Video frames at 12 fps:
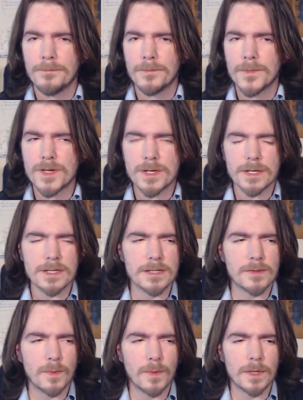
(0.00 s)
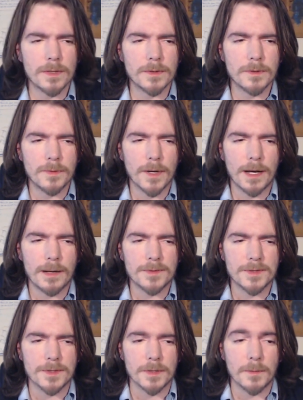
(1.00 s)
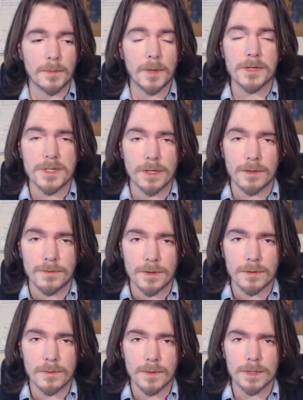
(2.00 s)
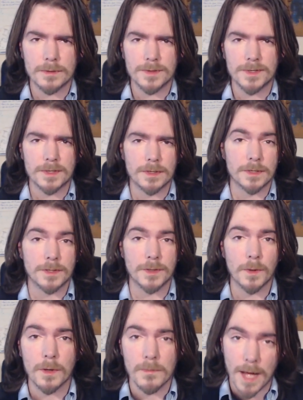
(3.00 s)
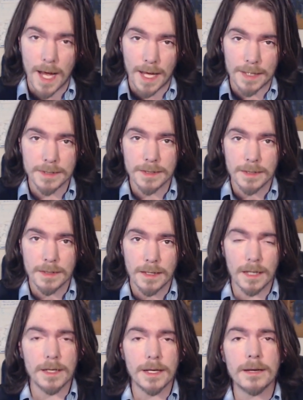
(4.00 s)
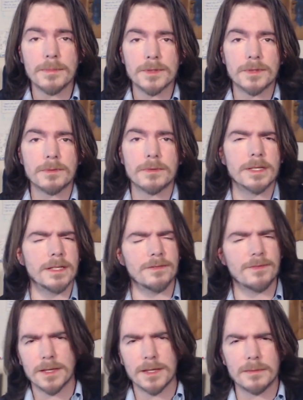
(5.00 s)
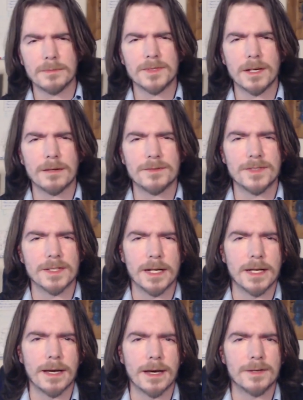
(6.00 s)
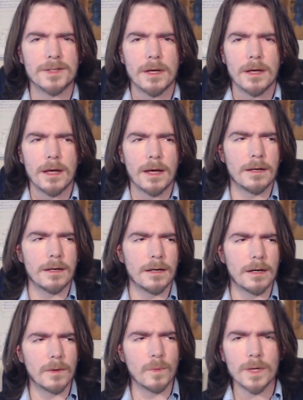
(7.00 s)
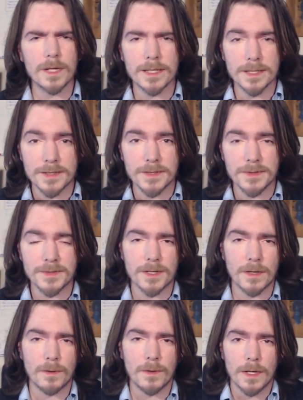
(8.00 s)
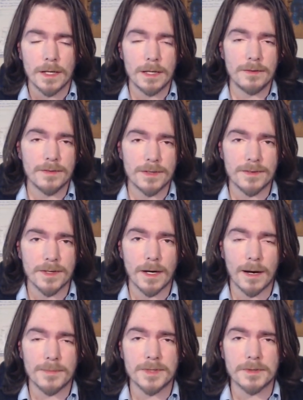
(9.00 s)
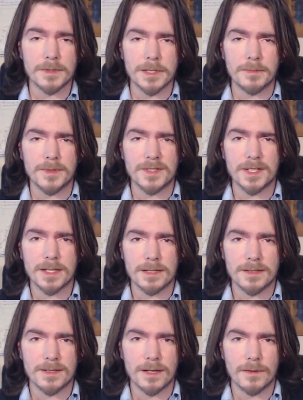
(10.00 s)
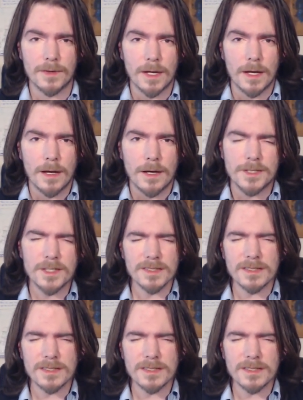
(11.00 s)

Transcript: just as one who perhaps is a pushover, one who is a doormat, unable to really defend themselves in any case, and unwilling to do so even if the opportunity presented itself, just